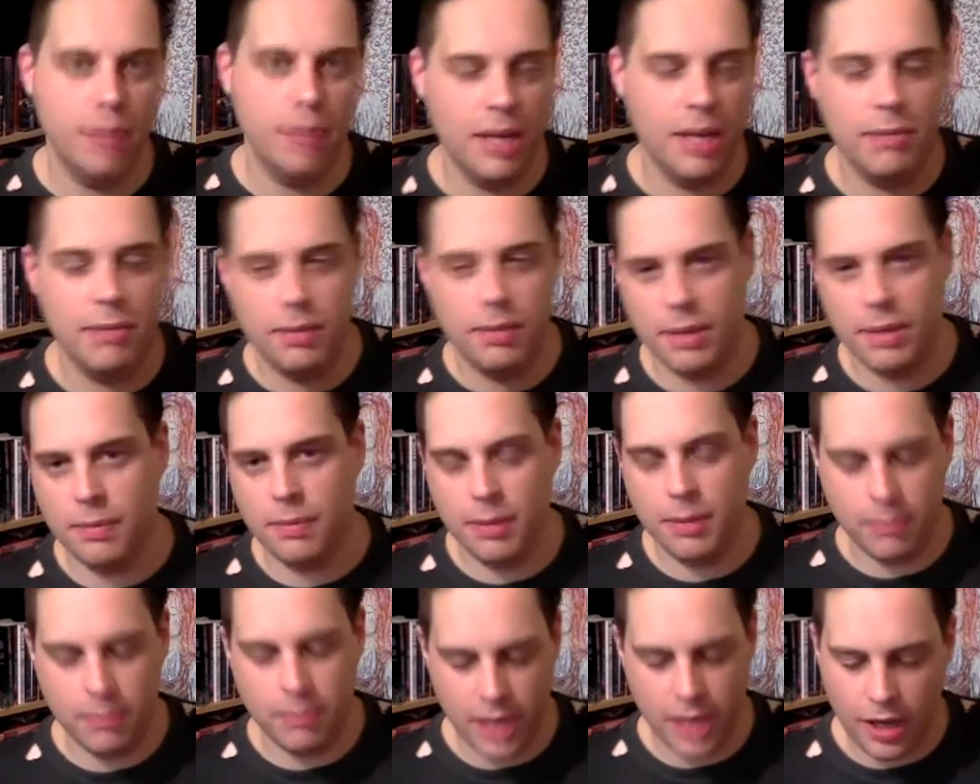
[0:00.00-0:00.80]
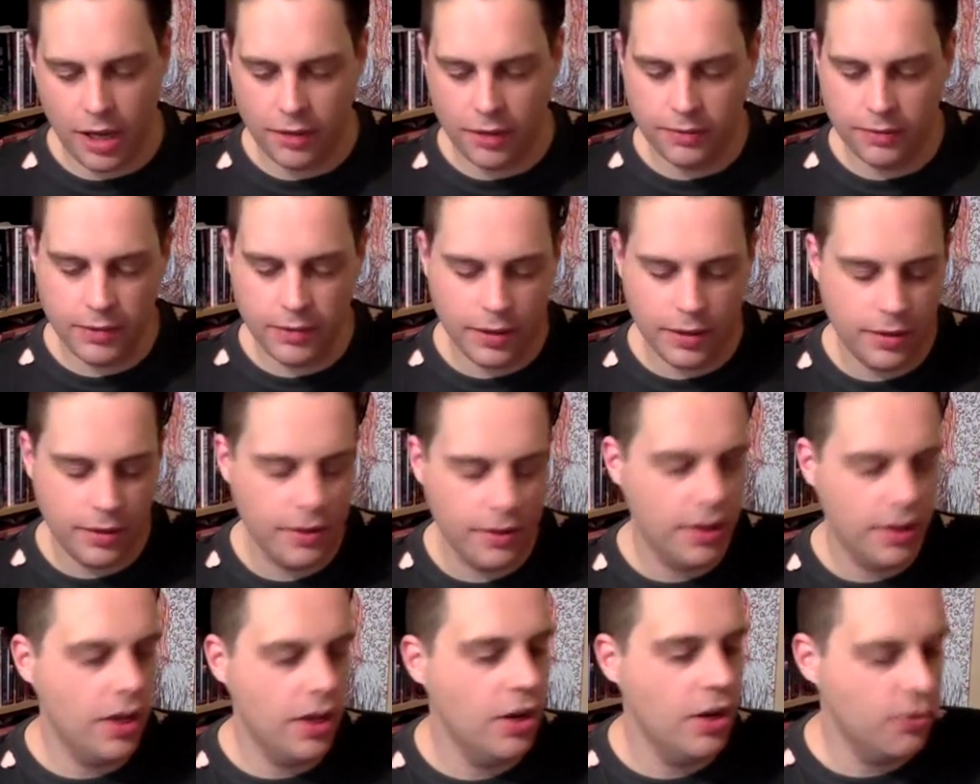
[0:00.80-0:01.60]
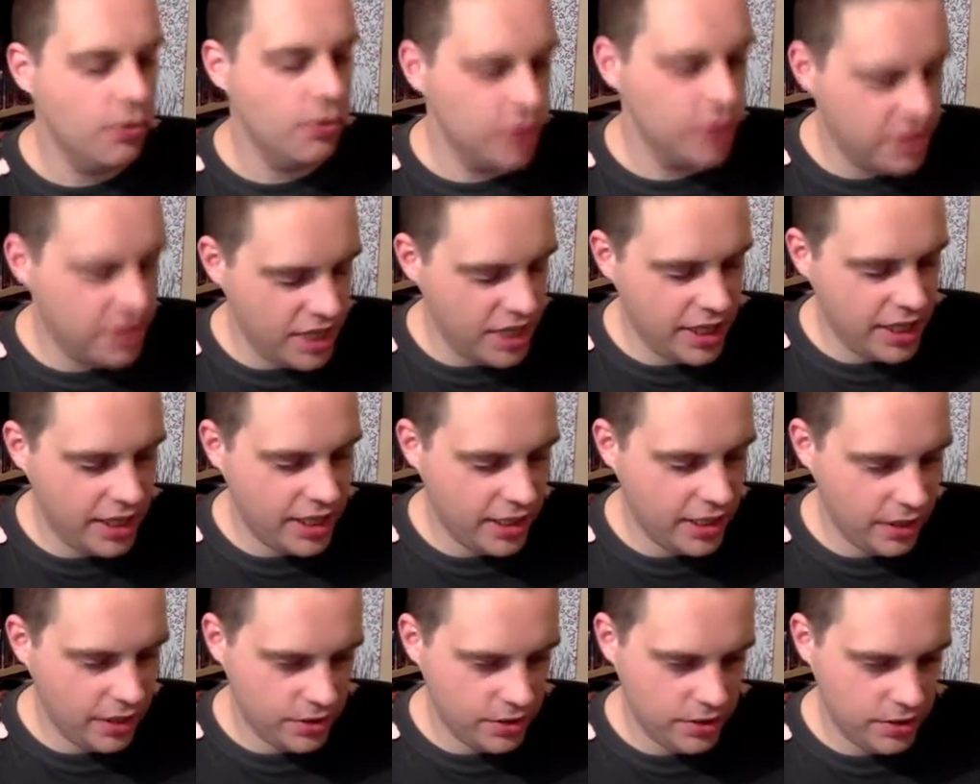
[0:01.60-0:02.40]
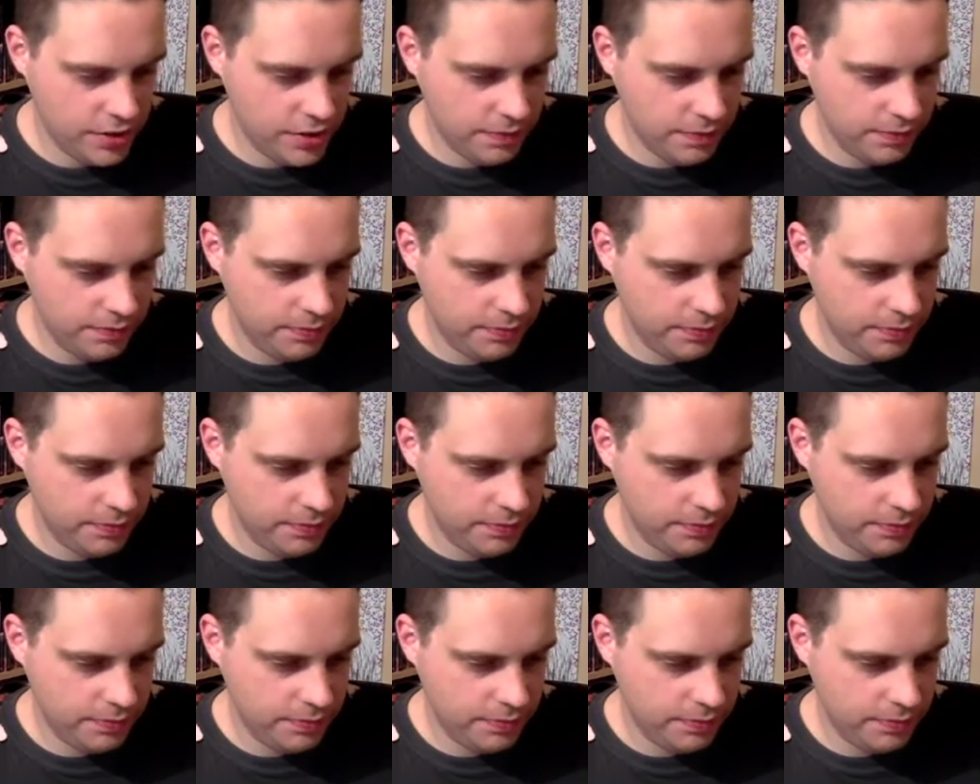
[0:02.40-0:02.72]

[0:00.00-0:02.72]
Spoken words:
blah, blah, blah, blah, blah. Ridiculous.